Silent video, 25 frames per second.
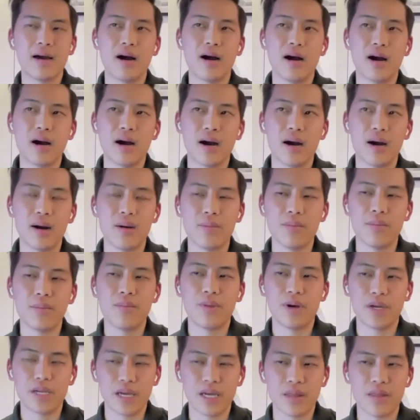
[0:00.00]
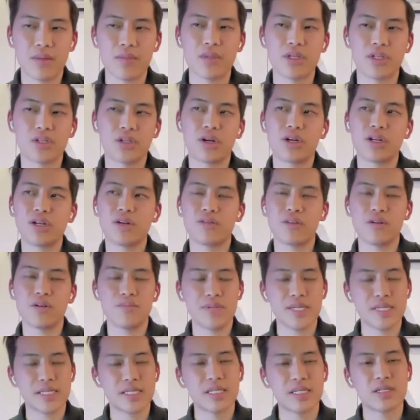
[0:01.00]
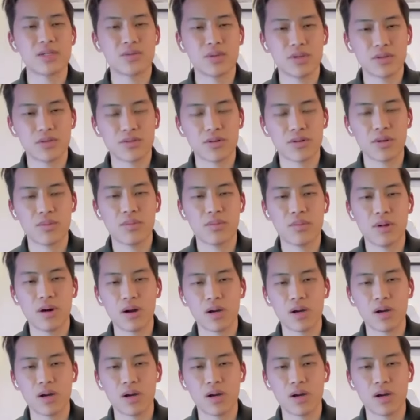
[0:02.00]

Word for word: But yeah, the majority of our business was from